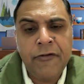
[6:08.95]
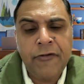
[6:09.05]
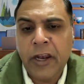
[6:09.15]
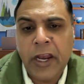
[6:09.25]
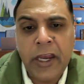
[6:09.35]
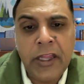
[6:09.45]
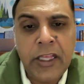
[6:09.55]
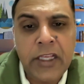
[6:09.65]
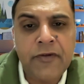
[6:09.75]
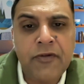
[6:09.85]
phenylalanine in
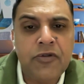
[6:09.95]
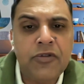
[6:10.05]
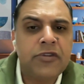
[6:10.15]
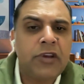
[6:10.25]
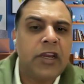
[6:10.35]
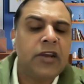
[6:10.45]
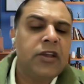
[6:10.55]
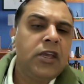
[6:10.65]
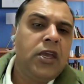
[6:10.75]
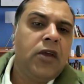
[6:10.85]
these foods, right?
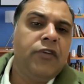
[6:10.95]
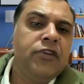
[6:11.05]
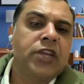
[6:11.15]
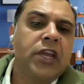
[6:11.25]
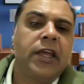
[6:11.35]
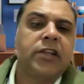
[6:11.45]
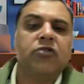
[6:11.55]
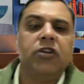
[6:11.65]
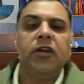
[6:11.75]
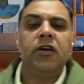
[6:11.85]
Which can
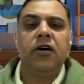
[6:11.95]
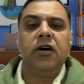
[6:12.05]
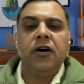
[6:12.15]
actually